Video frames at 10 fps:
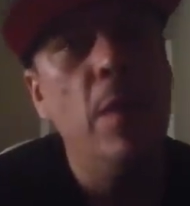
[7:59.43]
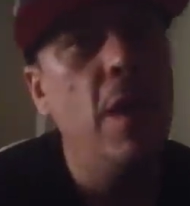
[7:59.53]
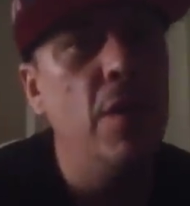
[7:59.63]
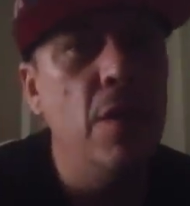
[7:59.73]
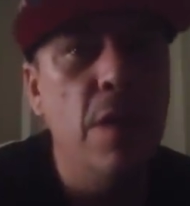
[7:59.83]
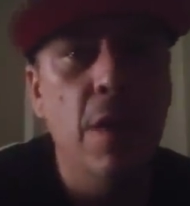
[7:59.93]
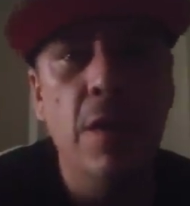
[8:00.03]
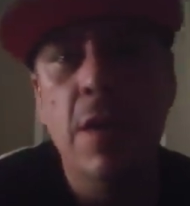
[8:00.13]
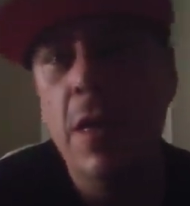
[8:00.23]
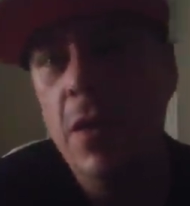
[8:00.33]
get you
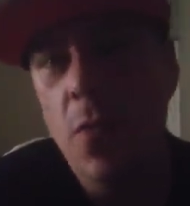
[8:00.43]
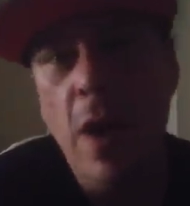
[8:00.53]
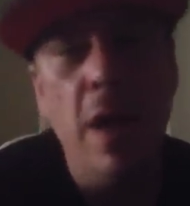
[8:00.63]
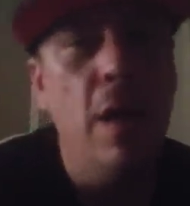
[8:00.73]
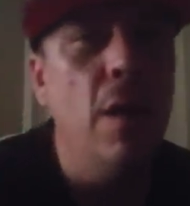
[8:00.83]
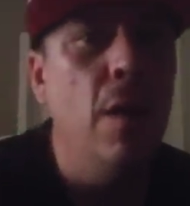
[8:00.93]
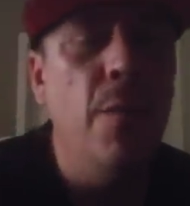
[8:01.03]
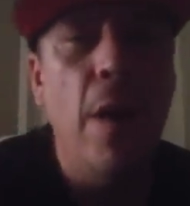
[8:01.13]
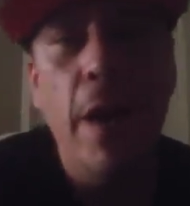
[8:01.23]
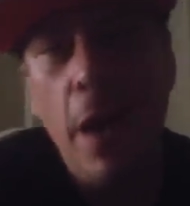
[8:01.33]
situated,
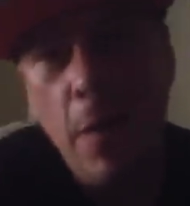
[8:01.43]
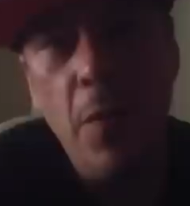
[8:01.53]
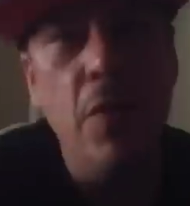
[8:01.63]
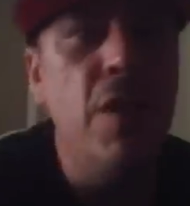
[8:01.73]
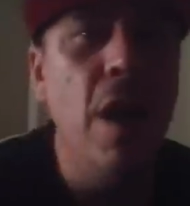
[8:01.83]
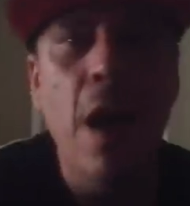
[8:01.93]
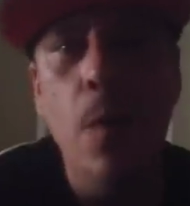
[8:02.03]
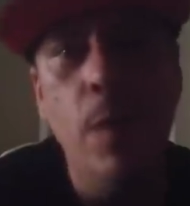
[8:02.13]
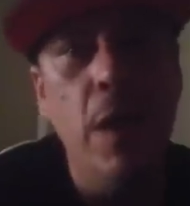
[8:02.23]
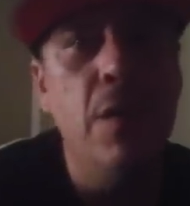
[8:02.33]
find out a child
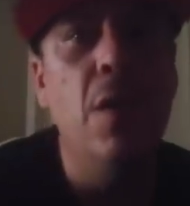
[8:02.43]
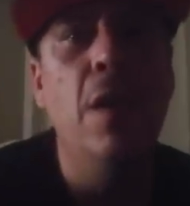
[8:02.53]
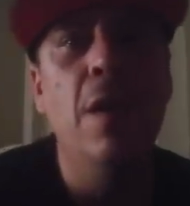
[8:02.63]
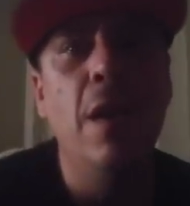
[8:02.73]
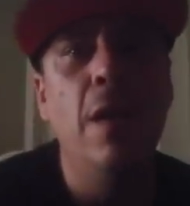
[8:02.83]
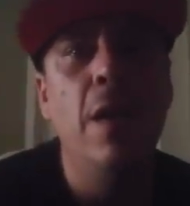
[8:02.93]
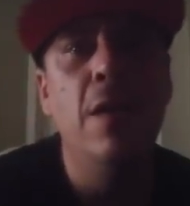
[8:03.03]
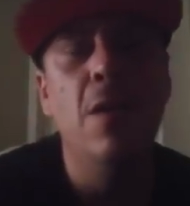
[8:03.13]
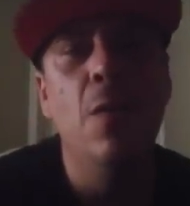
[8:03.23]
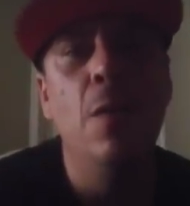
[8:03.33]
molester or anything like that.
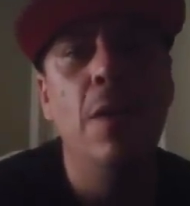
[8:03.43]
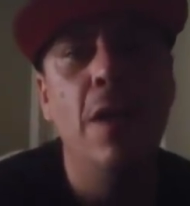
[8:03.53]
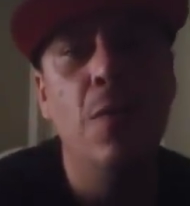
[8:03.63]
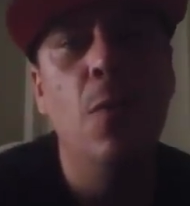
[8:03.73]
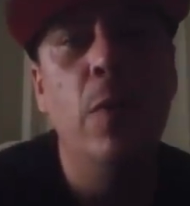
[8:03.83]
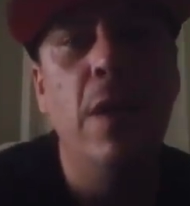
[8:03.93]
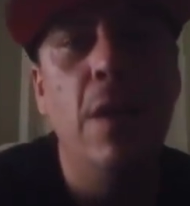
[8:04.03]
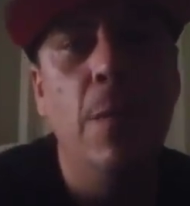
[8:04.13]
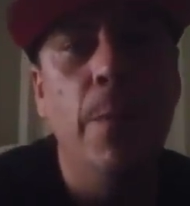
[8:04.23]
So that's what we did.